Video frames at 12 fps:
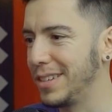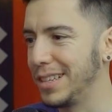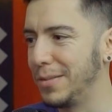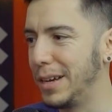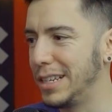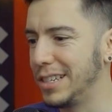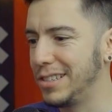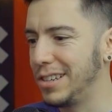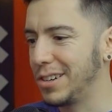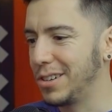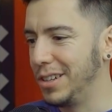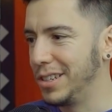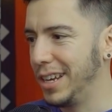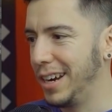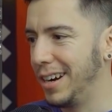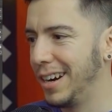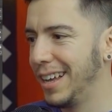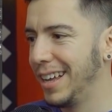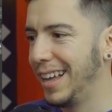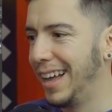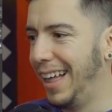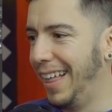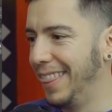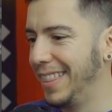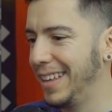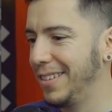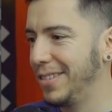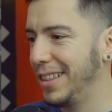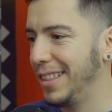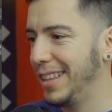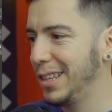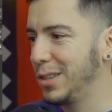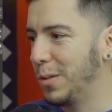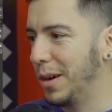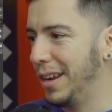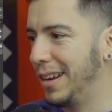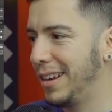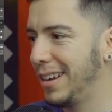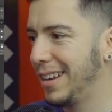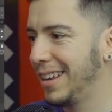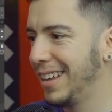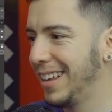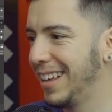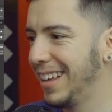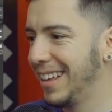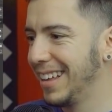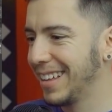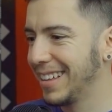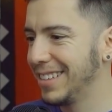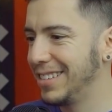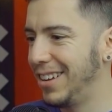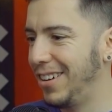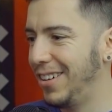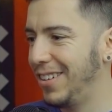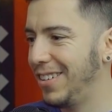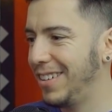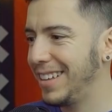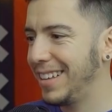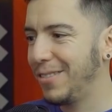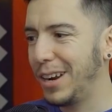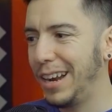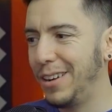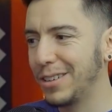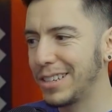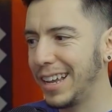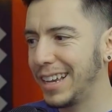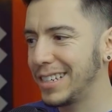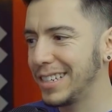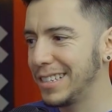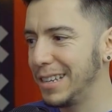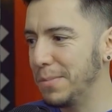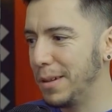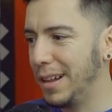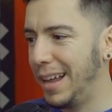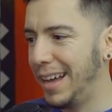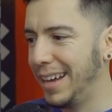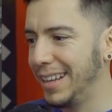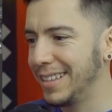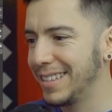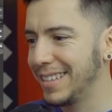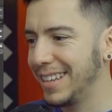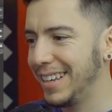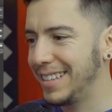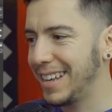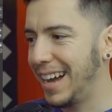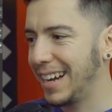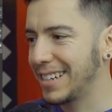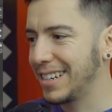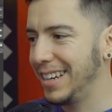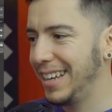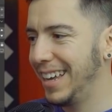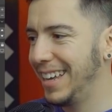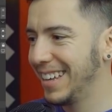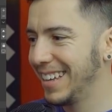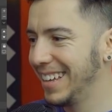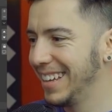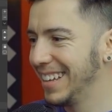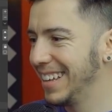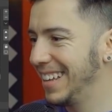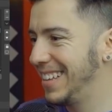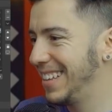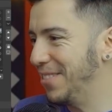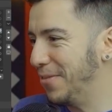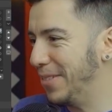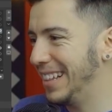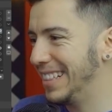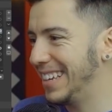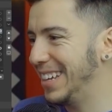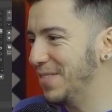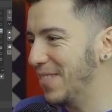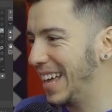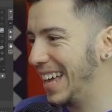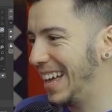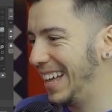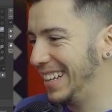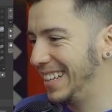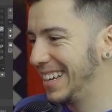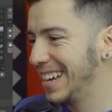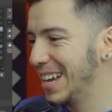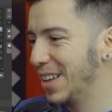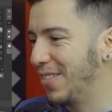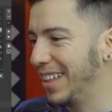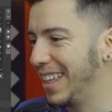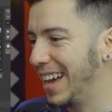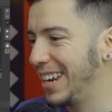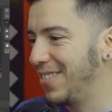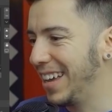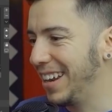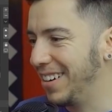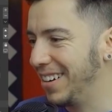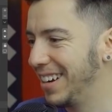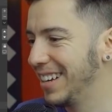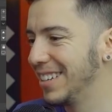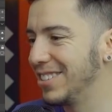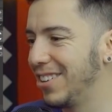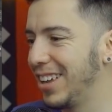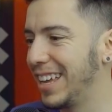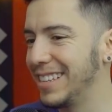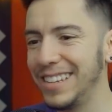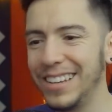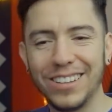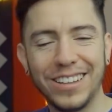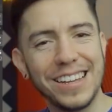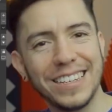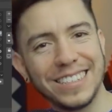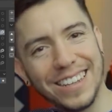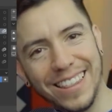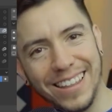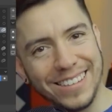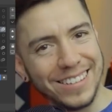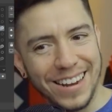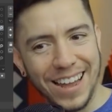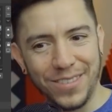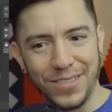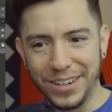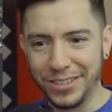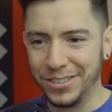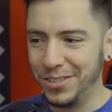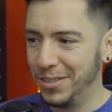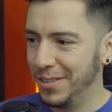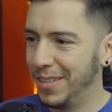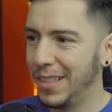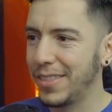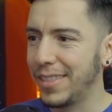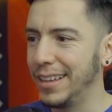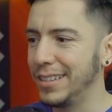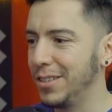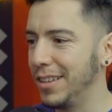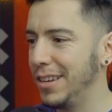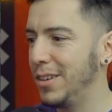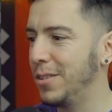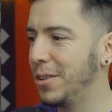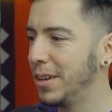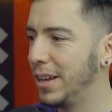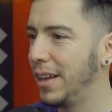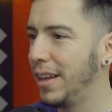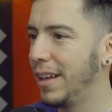just a bunch of circles here, and even this one. So what it looks like just simple lines, it's actually filled in by hand by the animator. So you can see all the nasty things that animators do, thanks to the new